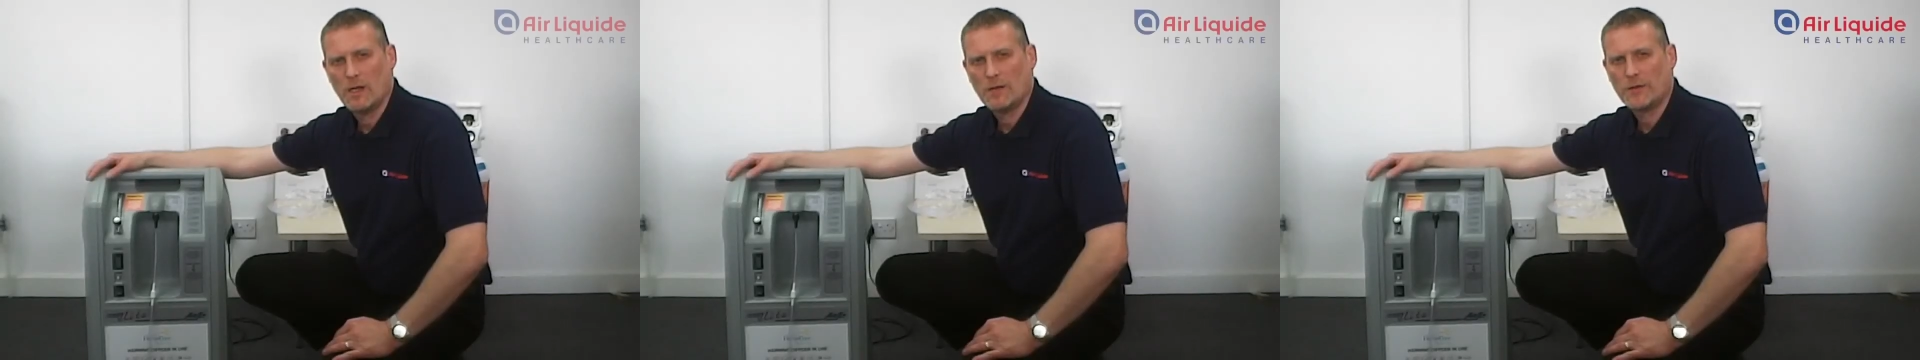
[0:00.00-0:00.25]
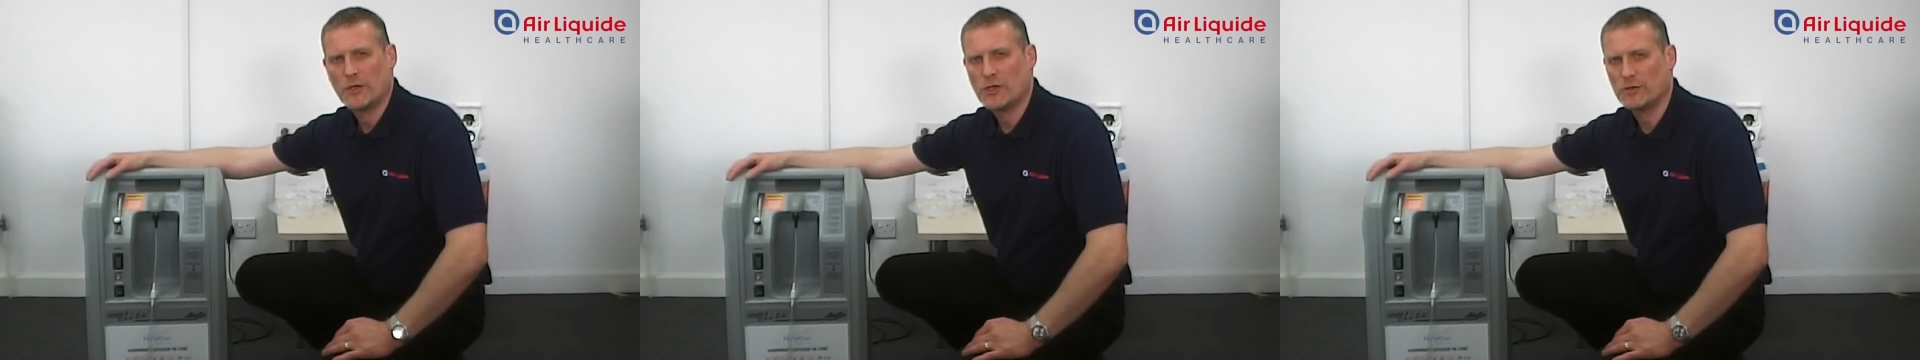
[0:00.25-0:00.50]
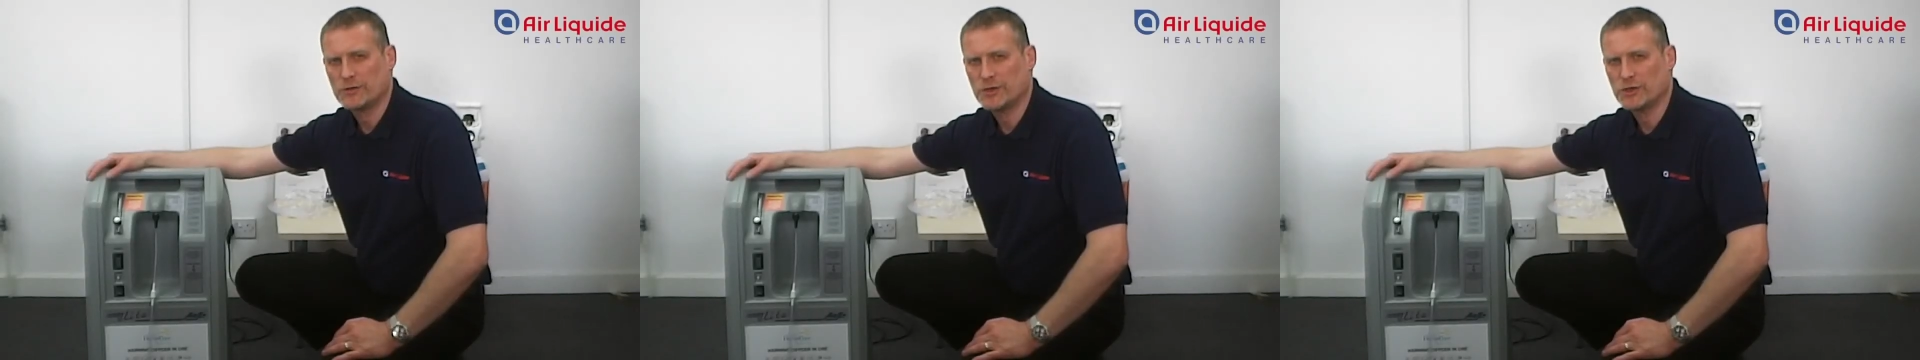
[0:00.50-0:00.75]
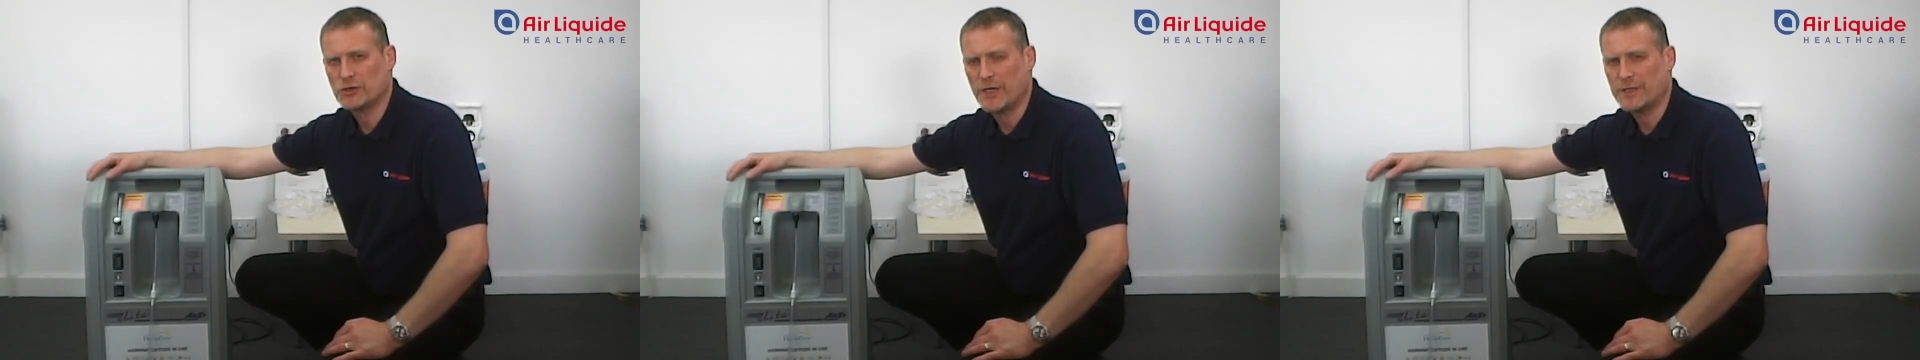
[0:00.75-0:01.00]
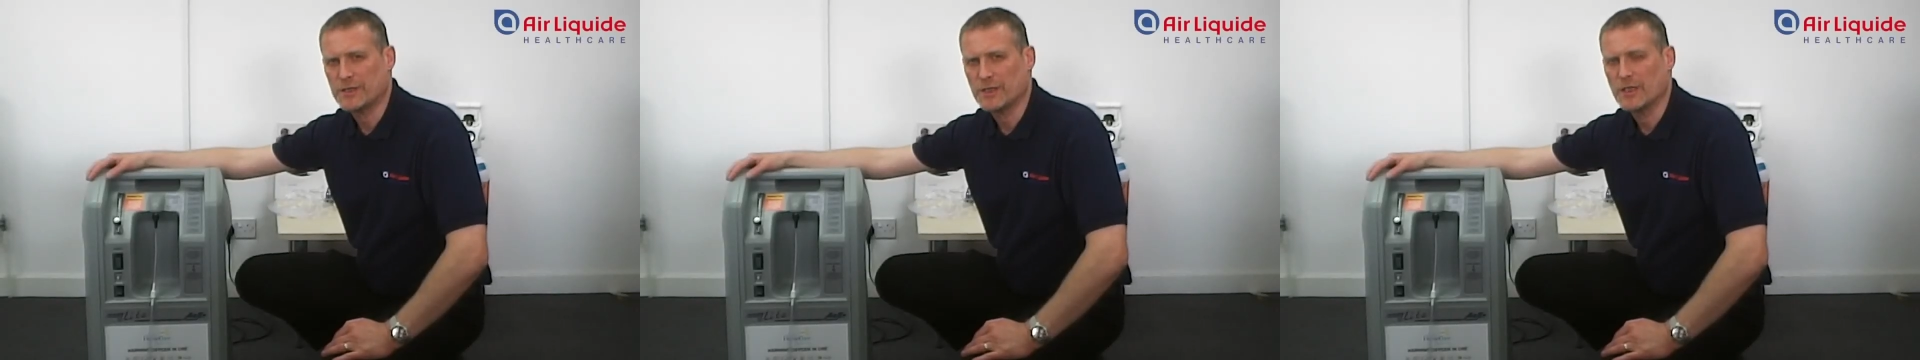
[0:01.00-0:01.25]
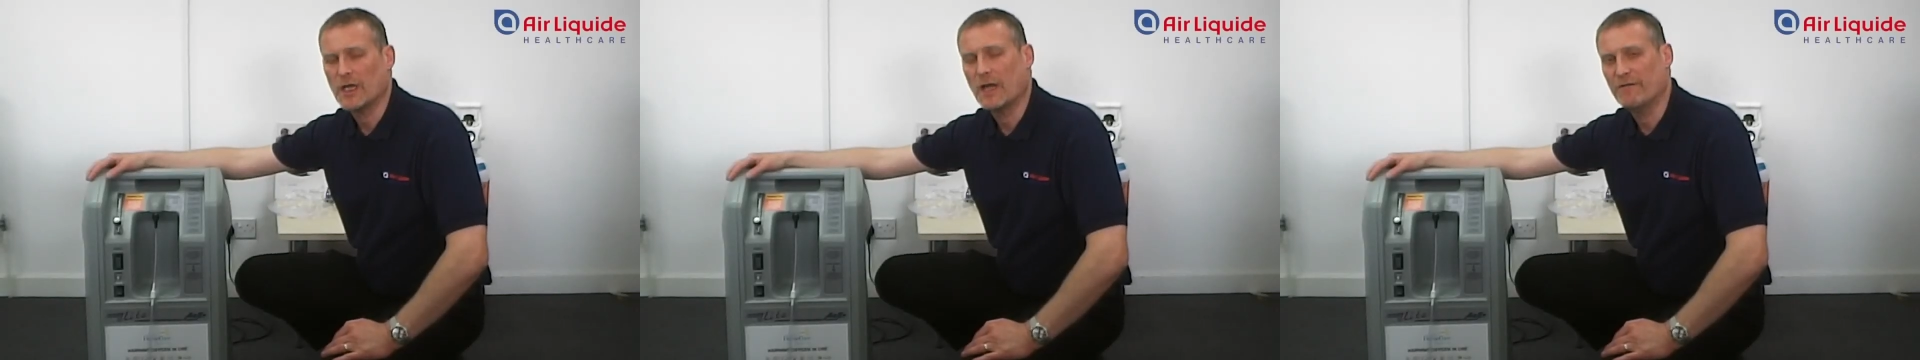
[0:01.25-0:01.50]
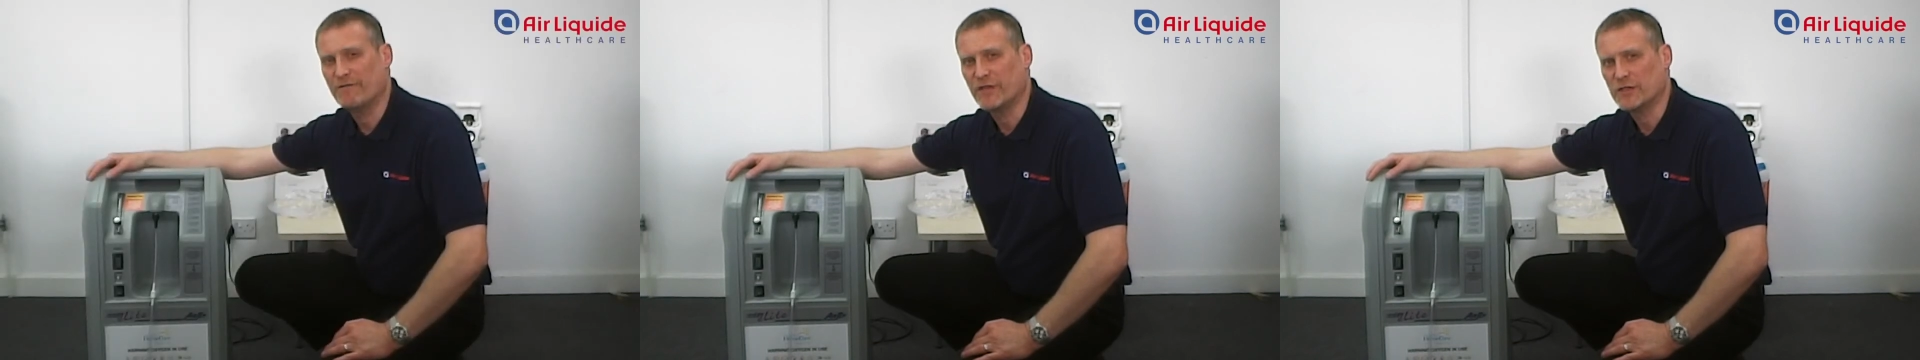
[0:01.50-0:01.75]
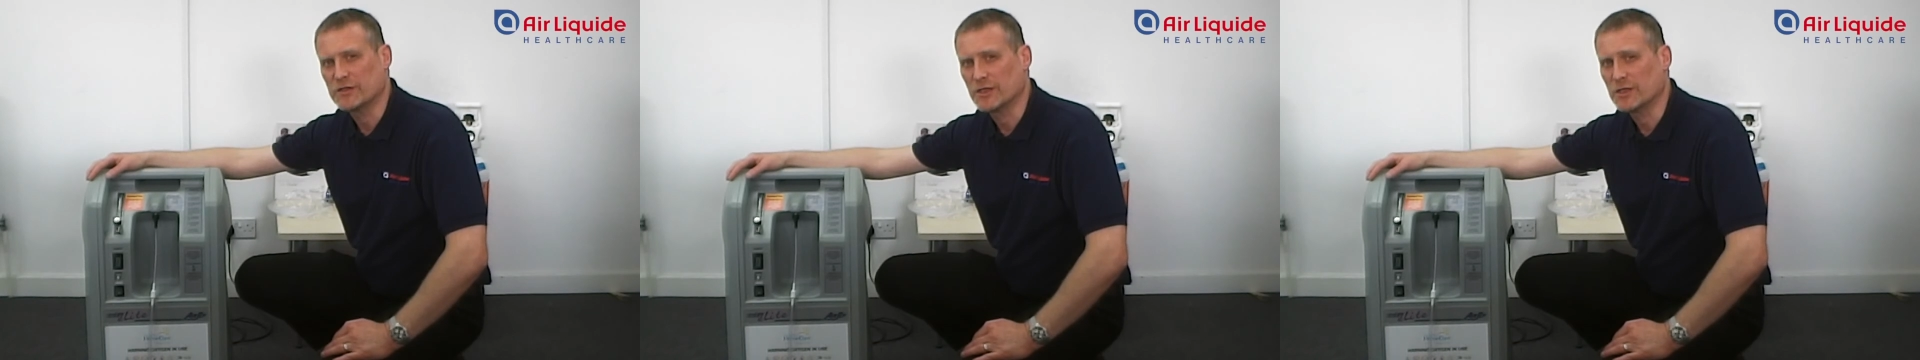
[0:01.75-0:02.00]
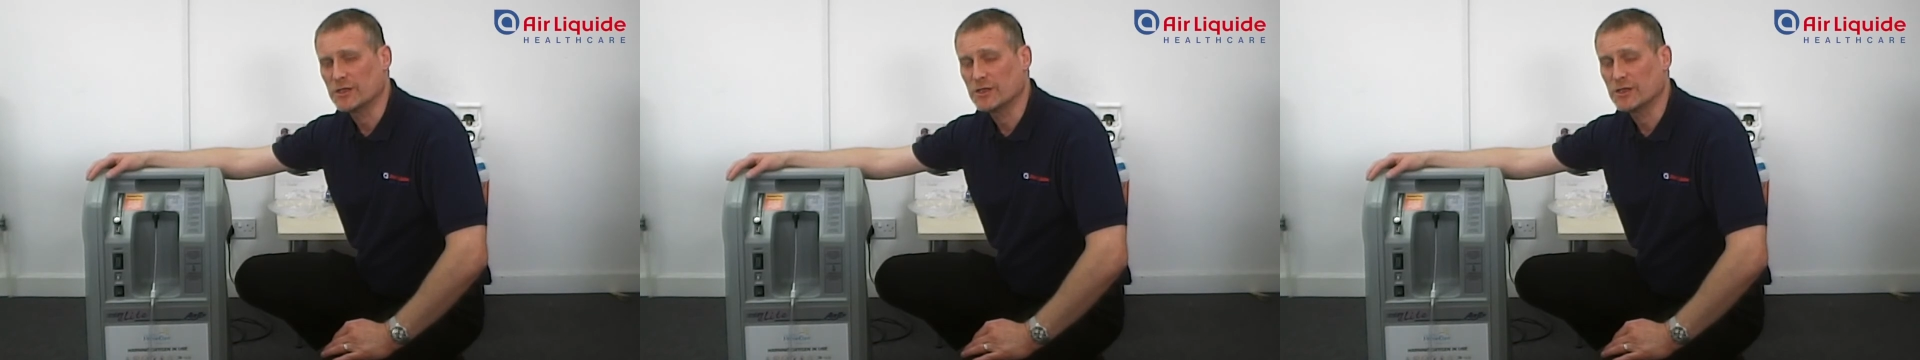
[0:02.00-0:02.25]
The concentrator and filter